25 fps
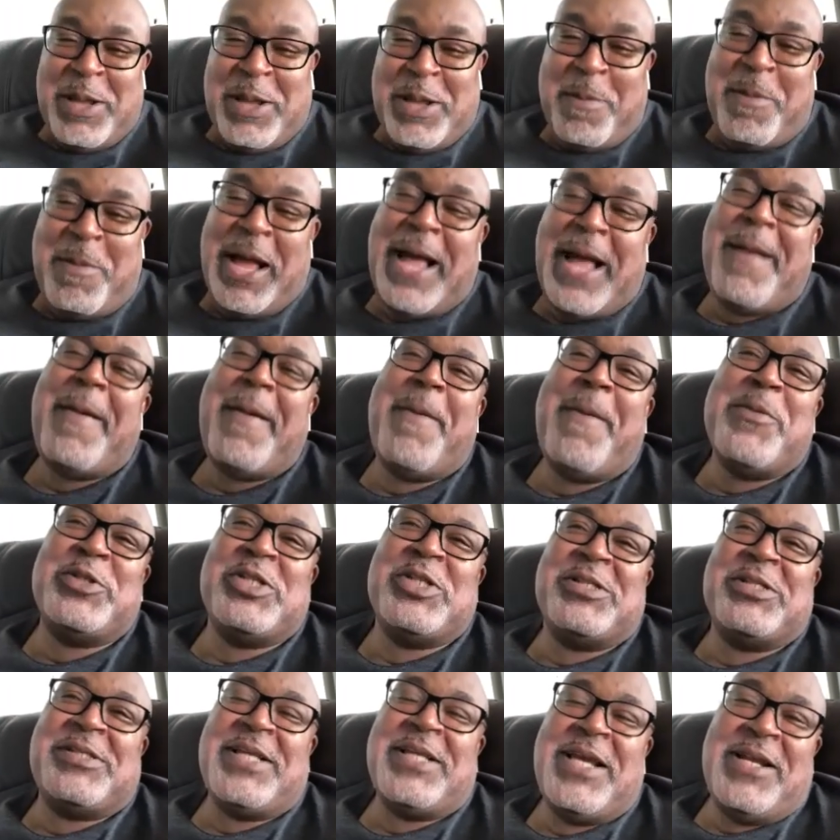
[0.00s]
I'm gonna
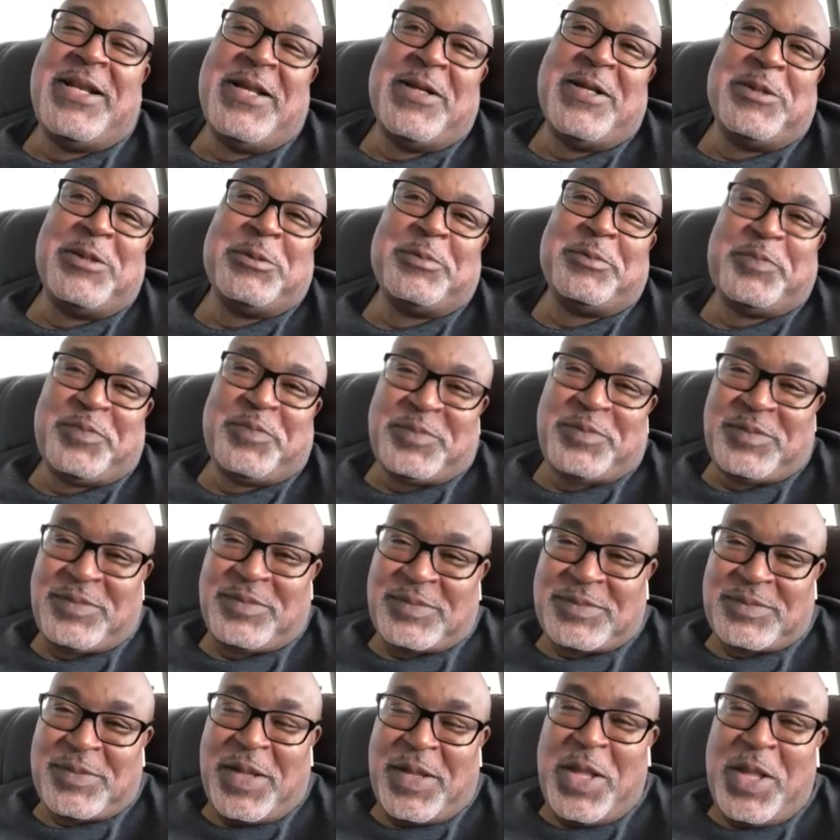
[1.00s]
just say this:
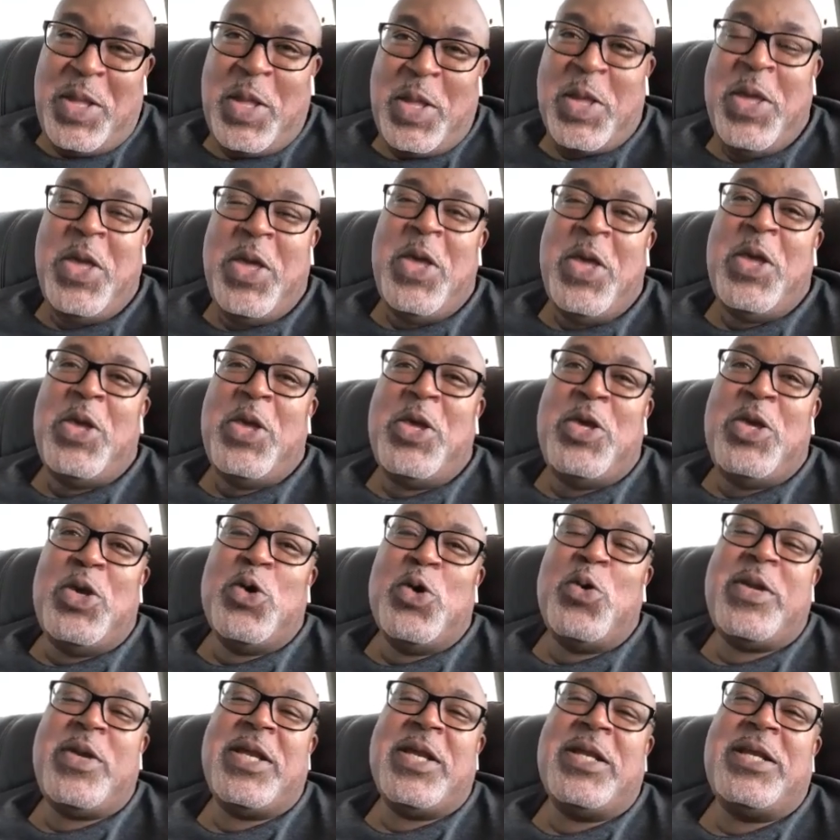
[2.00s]
you
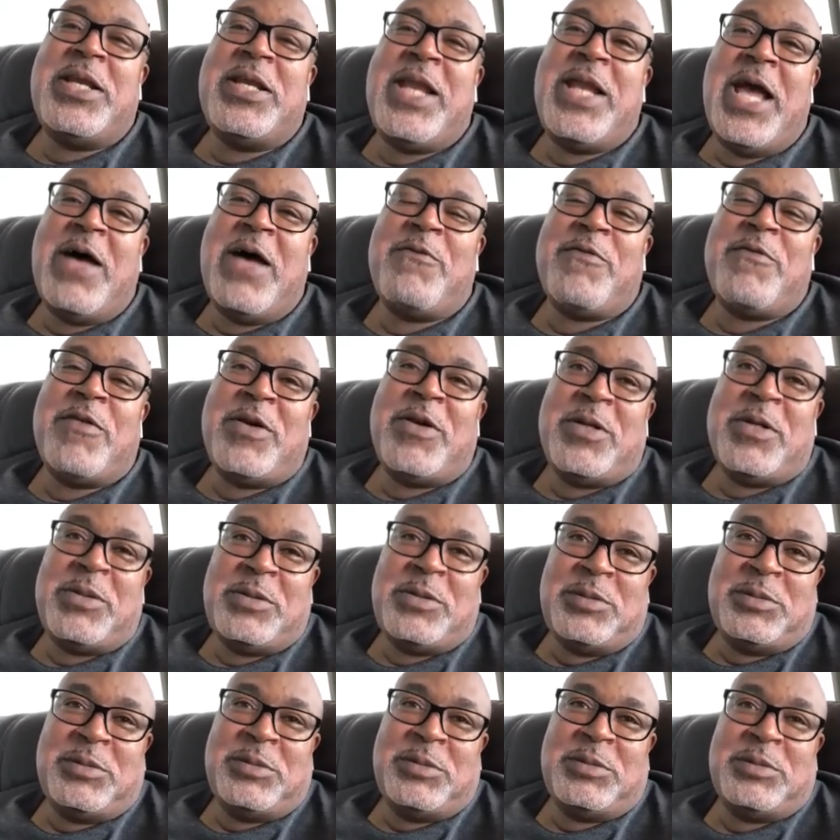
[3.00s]
can never.
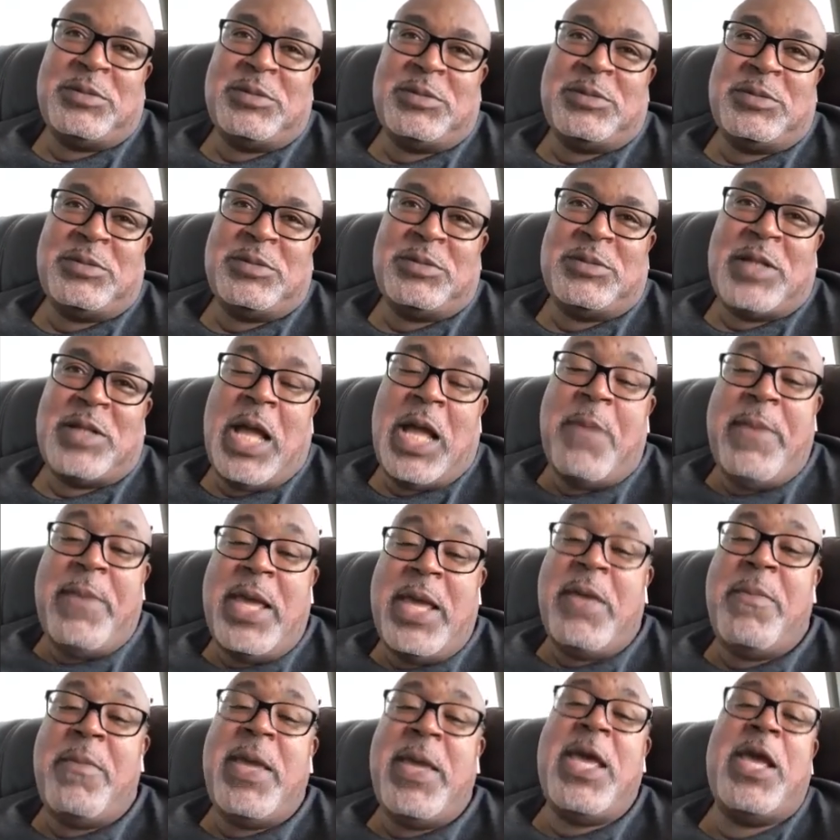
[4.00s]
I
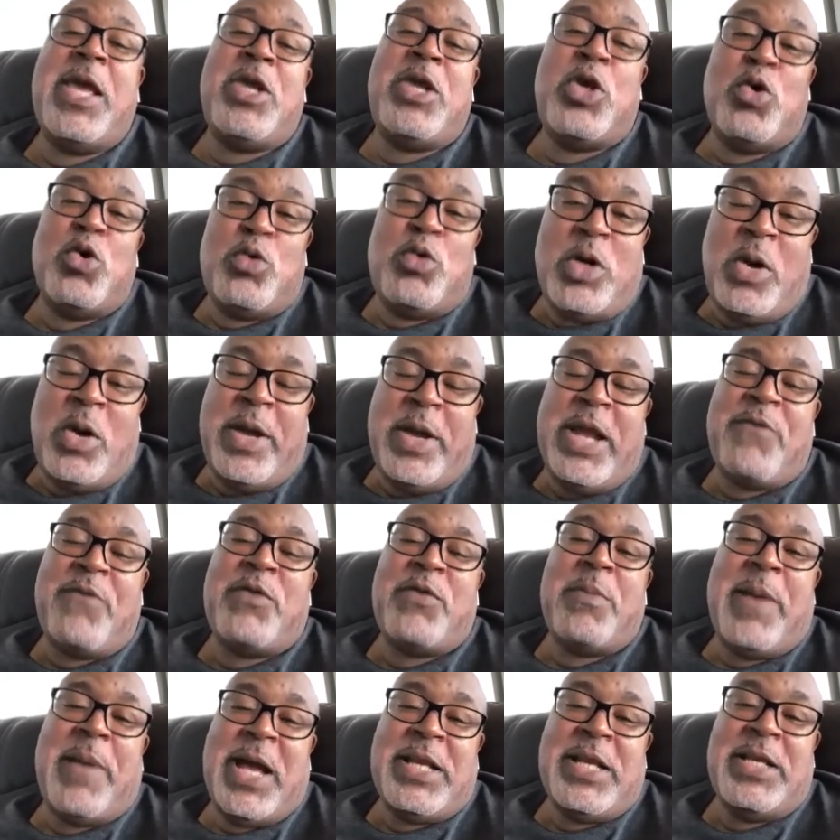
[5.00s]
mean, me and you know,
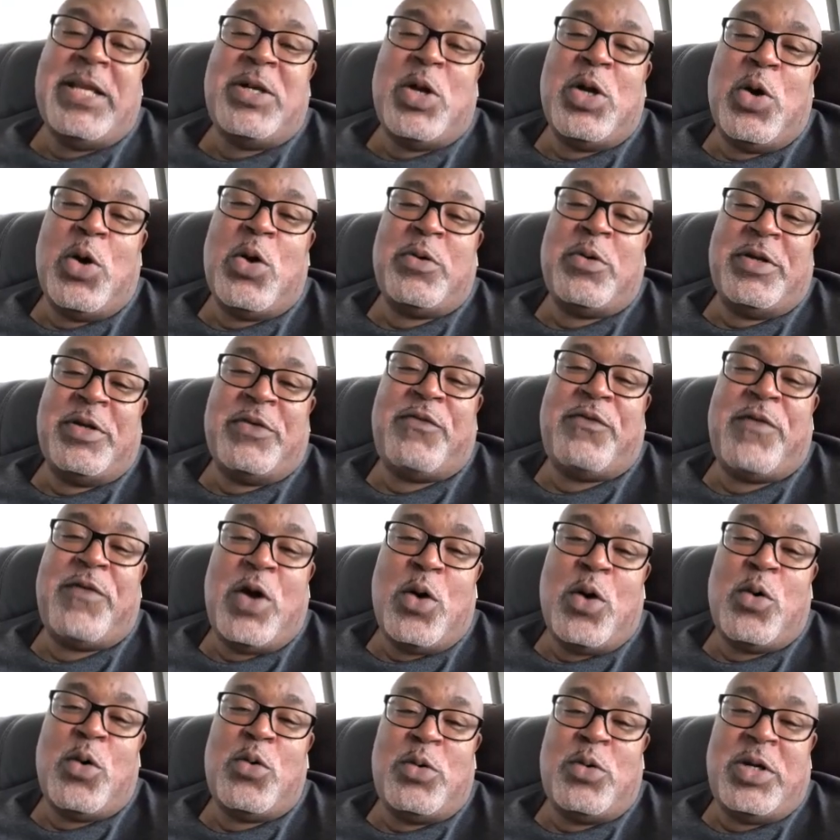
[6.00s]
everybody know on this
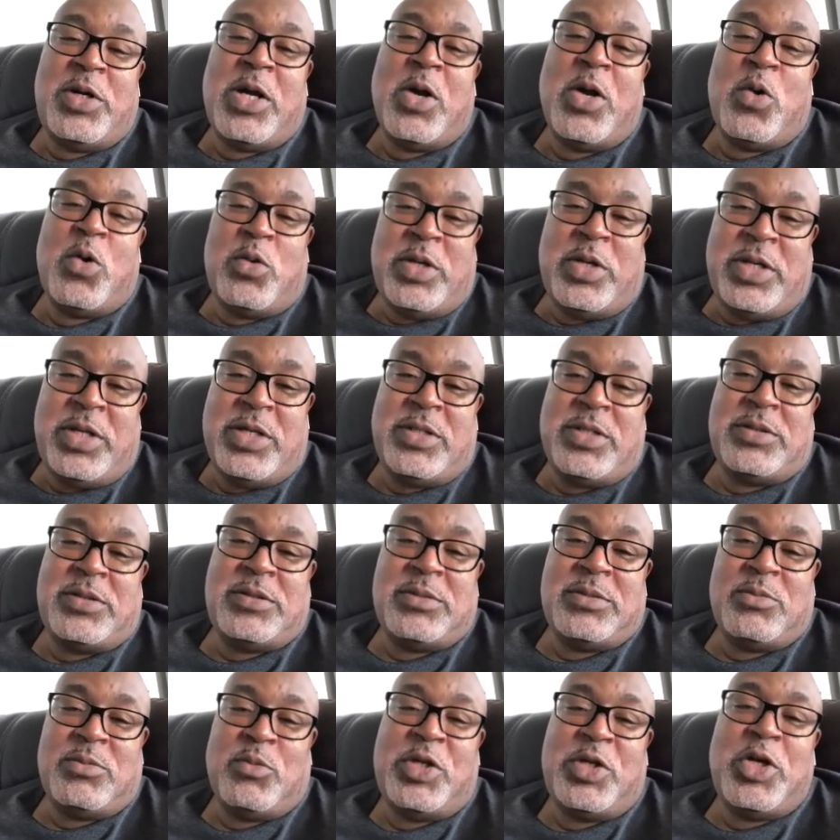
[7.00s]
phone who the GOAT is.
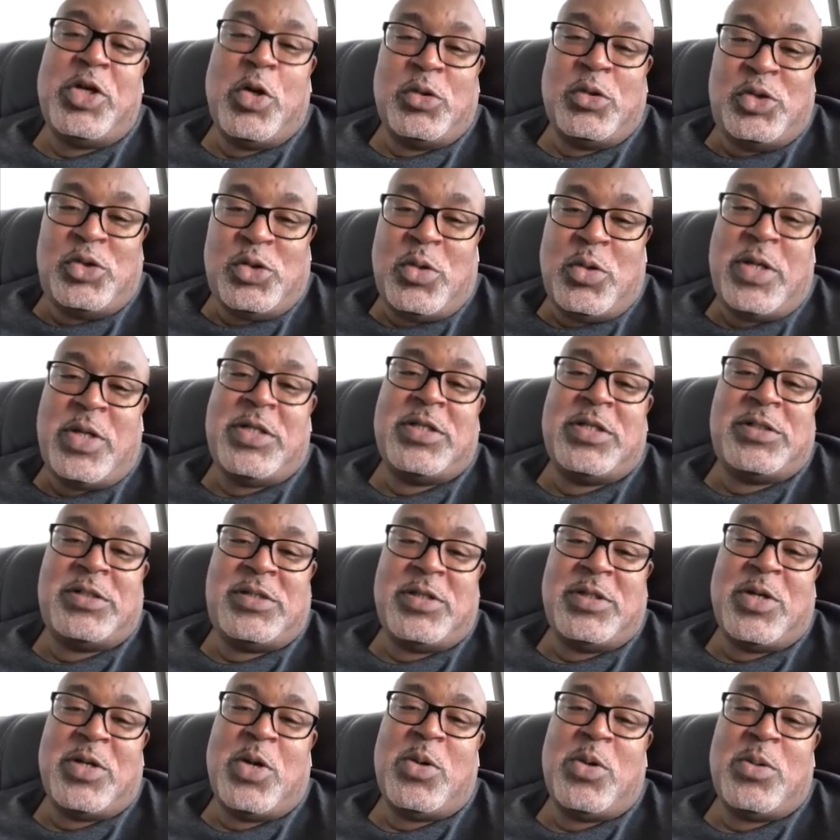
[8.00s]
We know Jordan is the
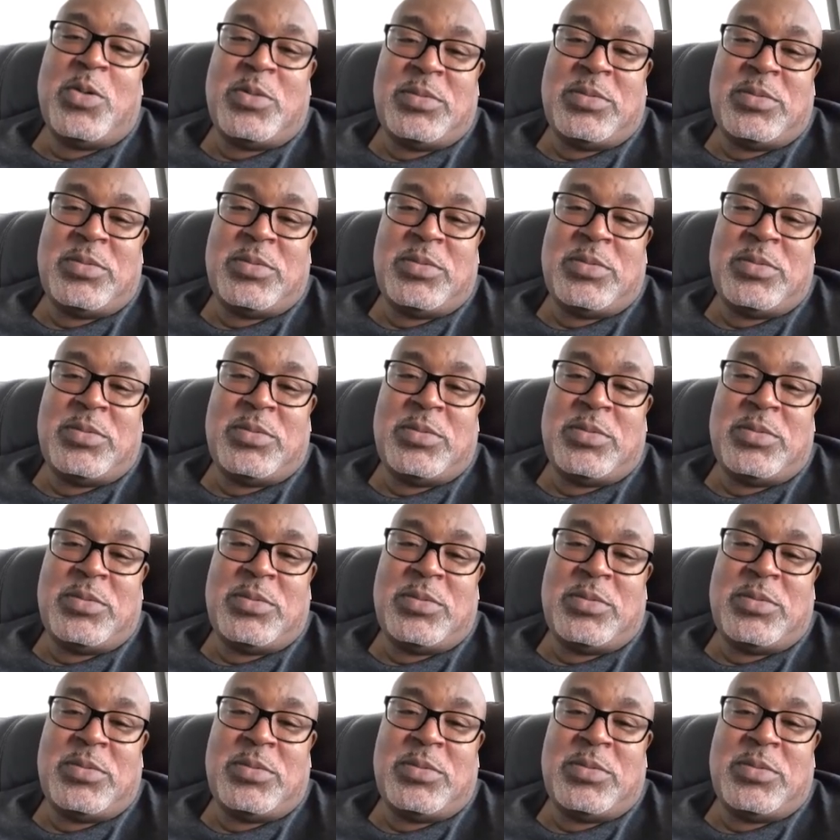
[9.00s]
GOAT.